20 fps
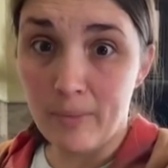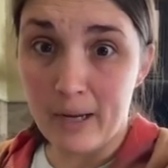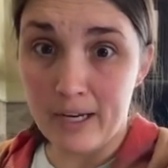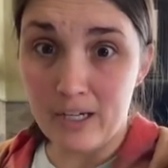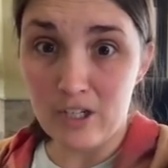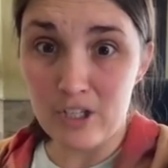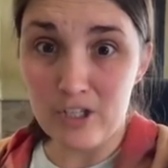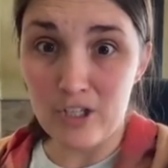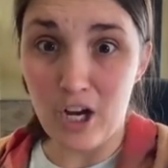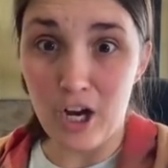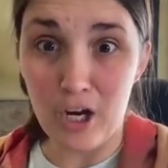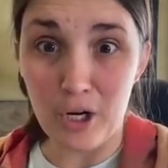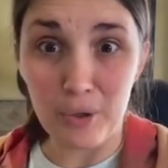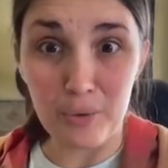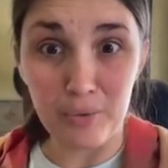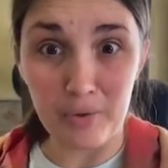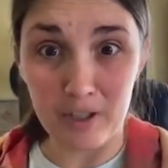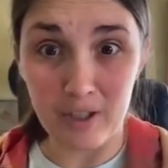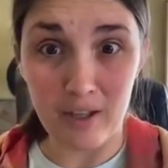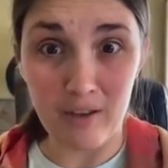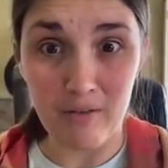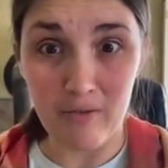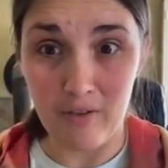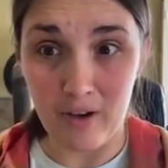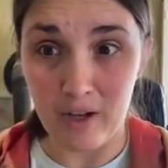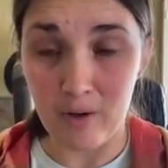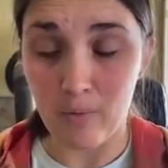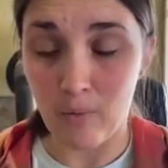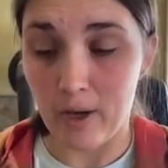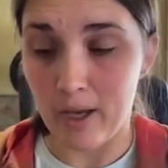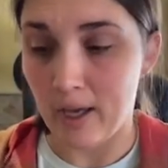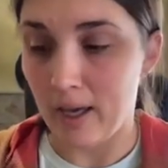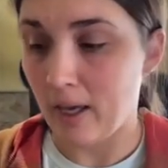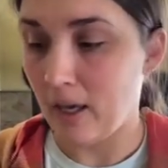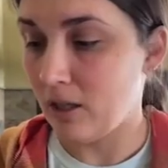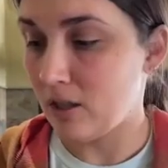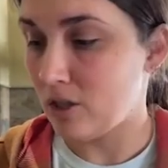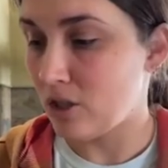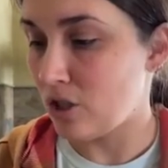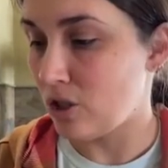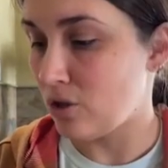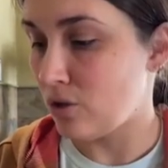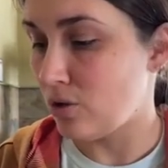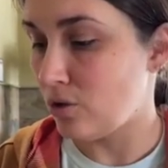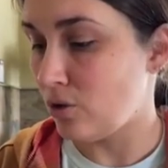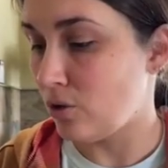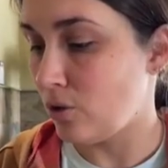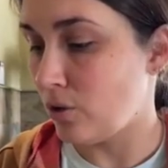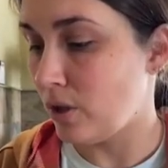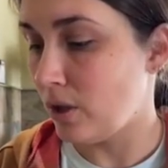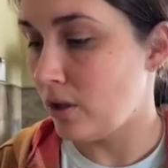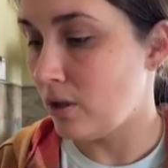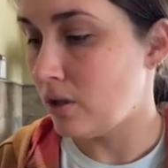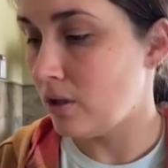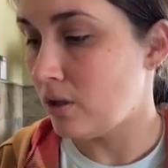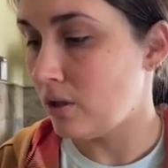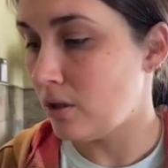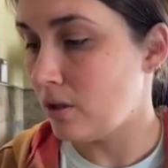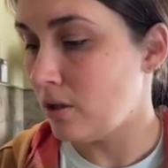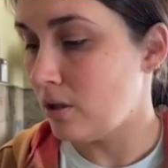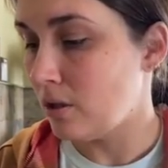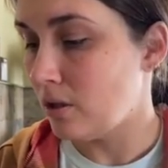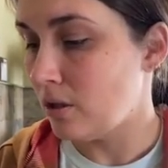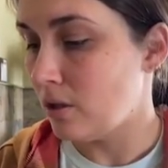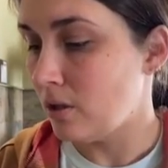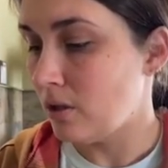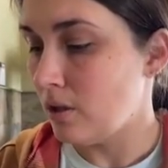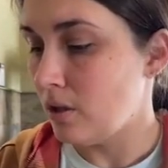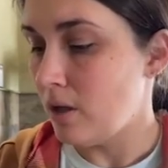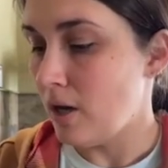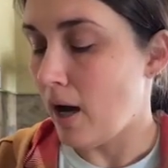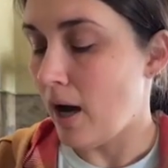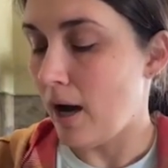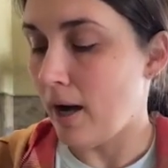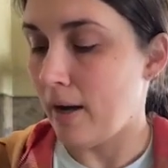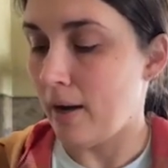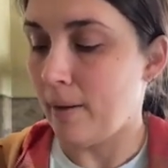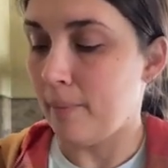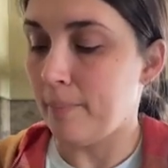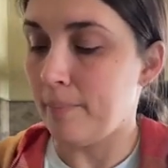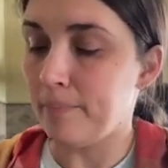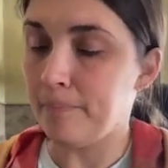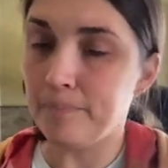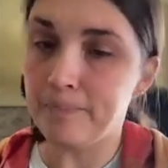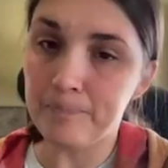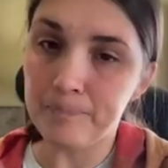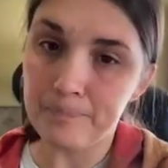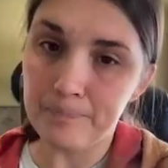minders are a really fun way to have